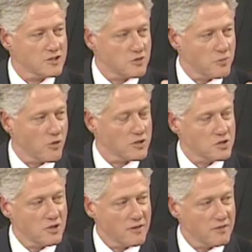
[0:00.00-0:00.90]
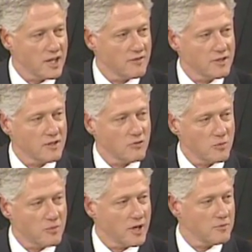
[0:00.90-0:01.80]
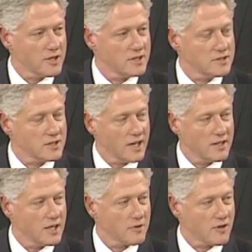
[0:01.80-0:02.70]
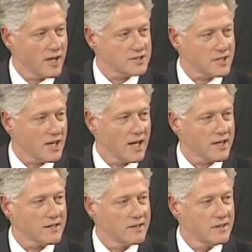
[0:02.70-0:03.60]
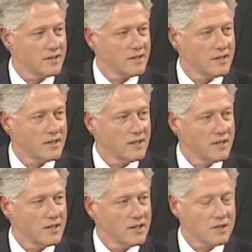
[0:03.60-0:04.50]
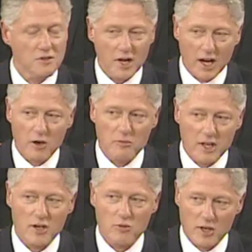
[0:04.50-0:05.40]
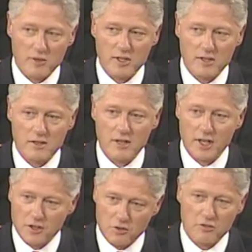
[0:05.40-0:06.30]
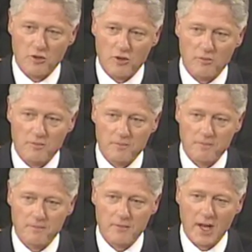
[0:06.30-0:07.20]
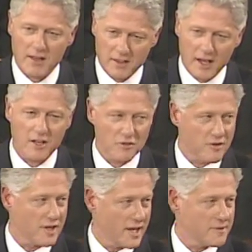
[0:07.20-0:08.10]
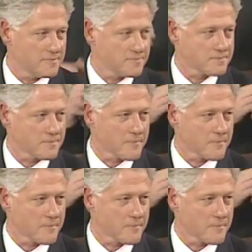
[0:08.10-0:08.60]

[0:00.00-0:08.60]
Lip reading: support you have given, Republicans and Democrats alike, to our men and women in uniform. I thank you for that.